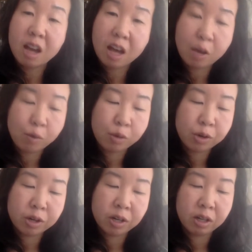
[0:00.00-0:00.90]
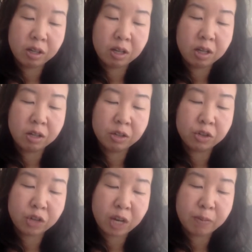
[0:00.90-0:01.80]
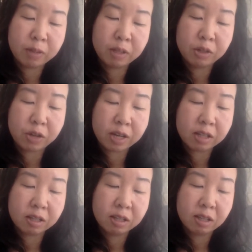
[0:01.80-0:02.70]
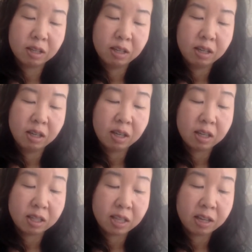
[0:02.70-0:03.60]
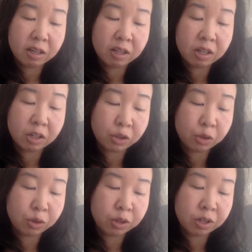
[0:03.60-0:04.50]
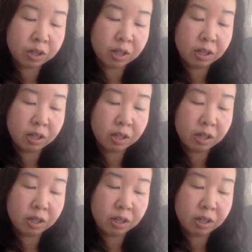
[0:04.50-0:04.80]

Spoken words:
I wore a long striped dress, a sailor ashore